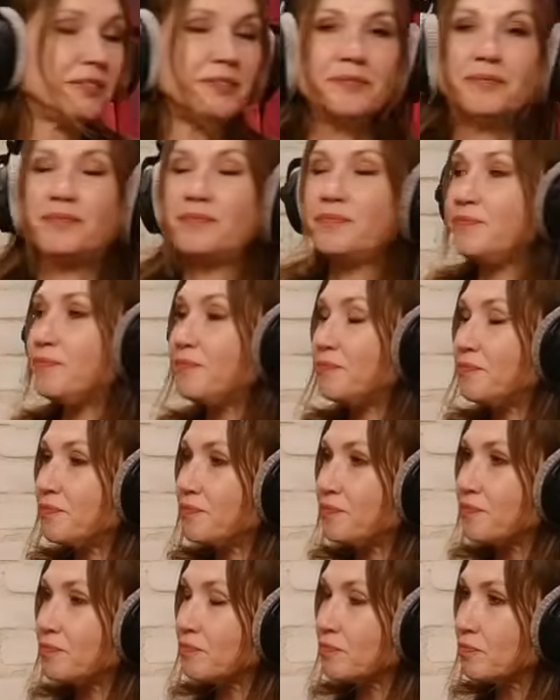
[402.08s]

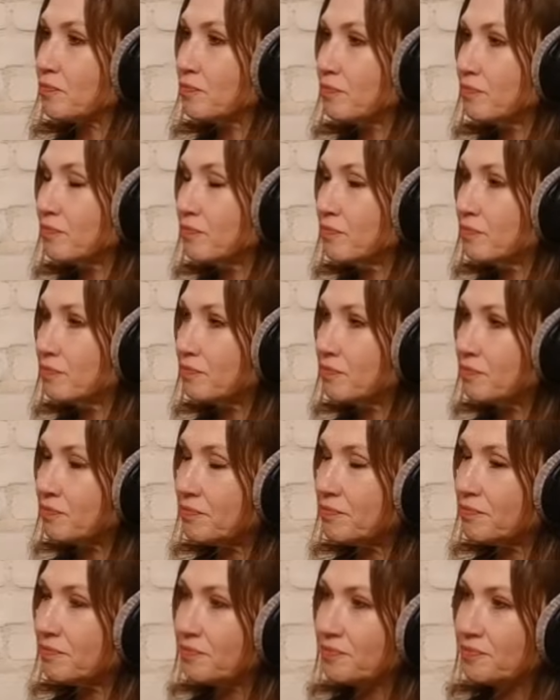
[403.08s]

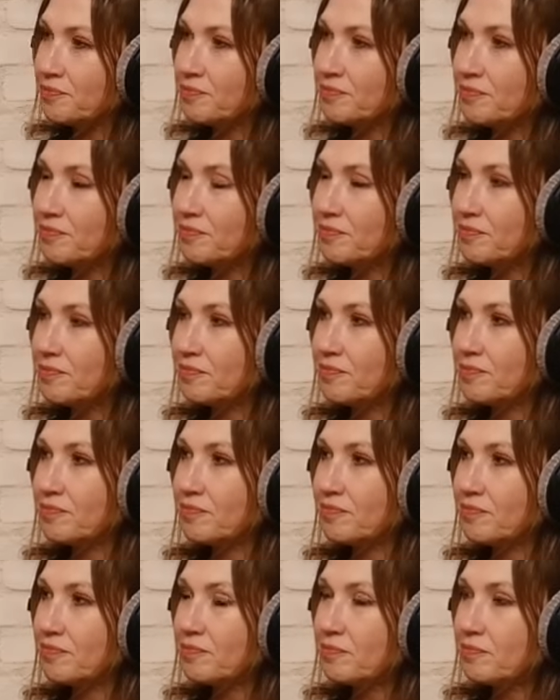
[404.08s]

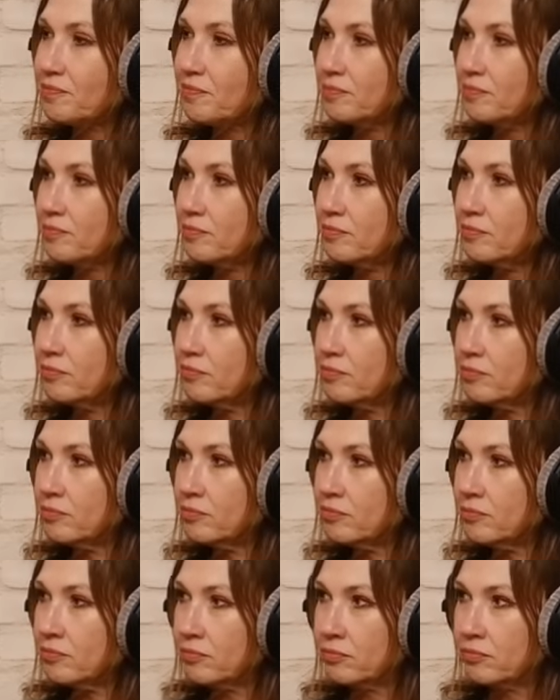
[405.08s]

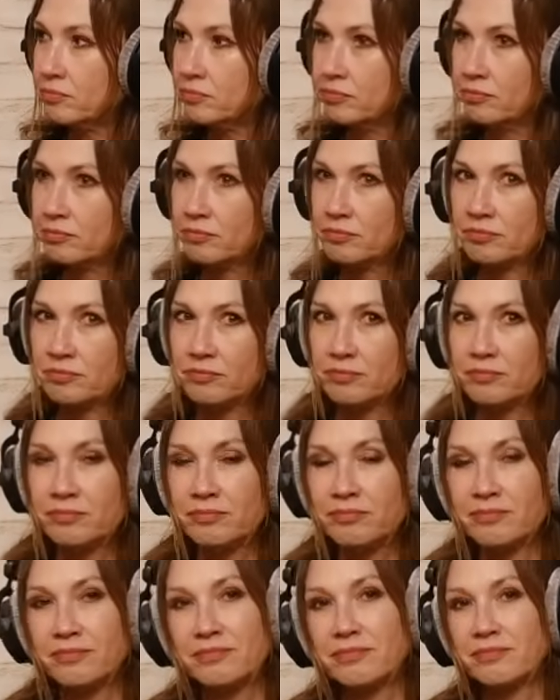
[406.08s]

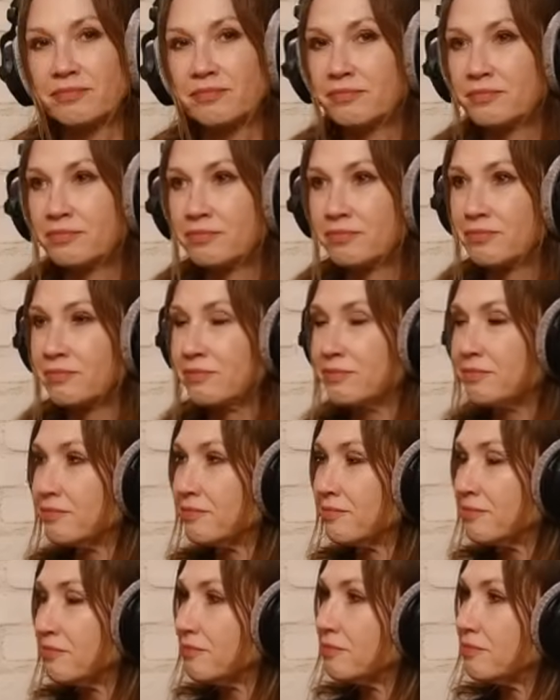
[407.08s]

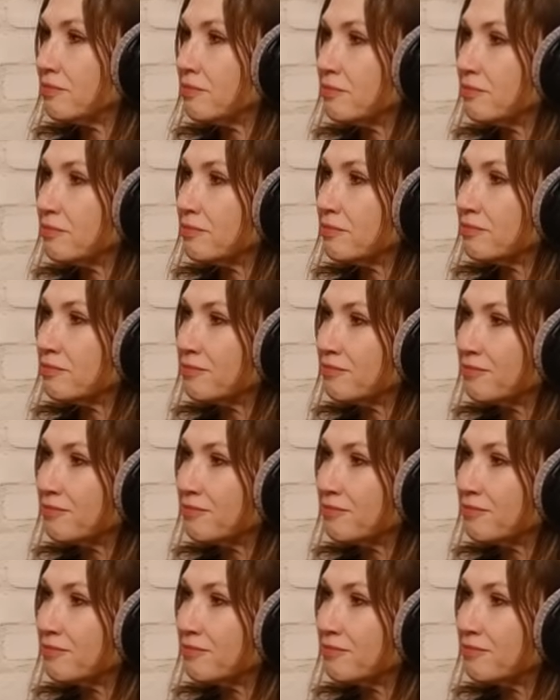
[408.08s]
(not speaking)